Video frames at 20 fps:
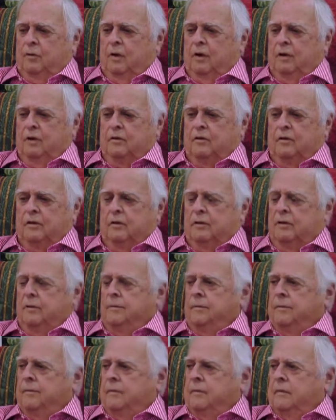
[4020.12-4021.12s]
Wilson,
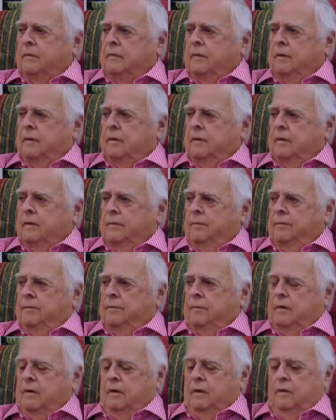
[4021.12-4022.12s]

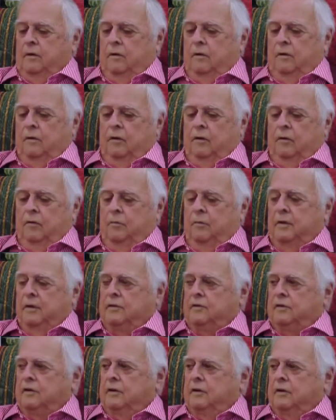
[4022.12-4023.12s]
who owed me
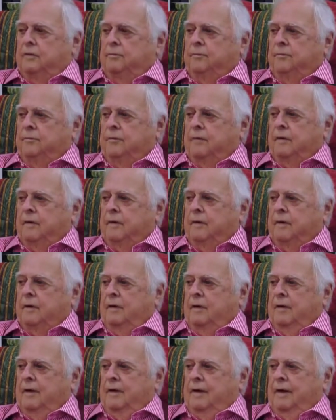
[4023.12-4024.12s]
some,
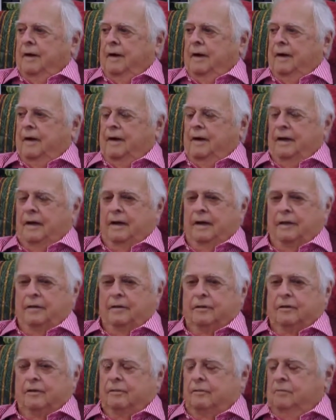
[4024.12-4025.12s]
and he is
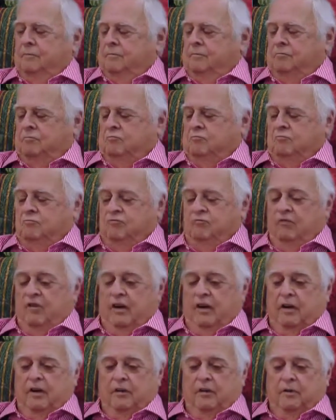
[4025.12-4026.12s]
a
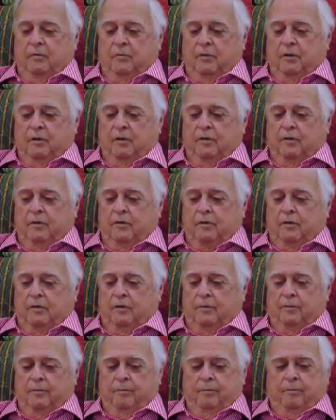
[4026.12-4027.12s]
very good producer,
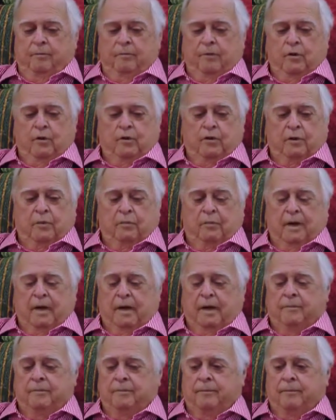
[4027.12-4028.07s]
music man.